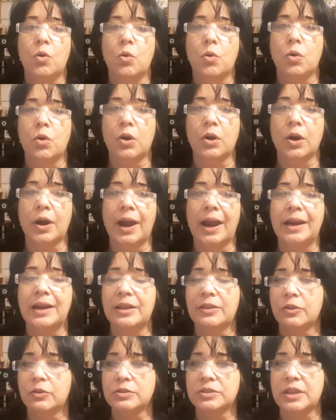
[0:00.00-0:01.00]
or
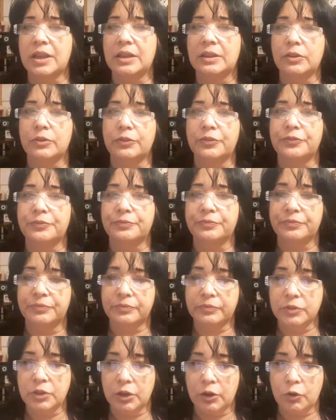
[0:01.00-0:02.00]
any of those like little,
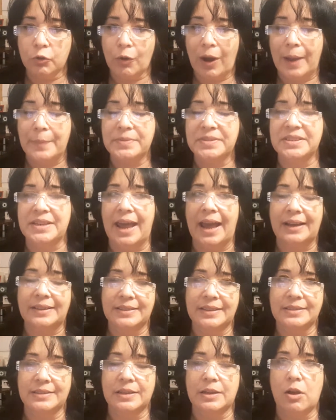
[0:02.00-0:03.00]
you know, grab
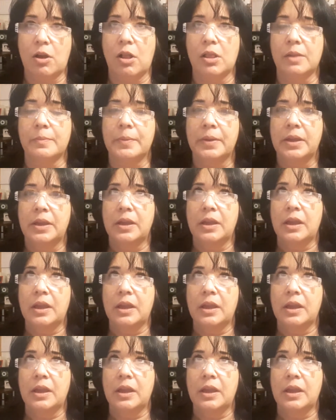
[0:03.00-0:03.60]
snacks, as I call them.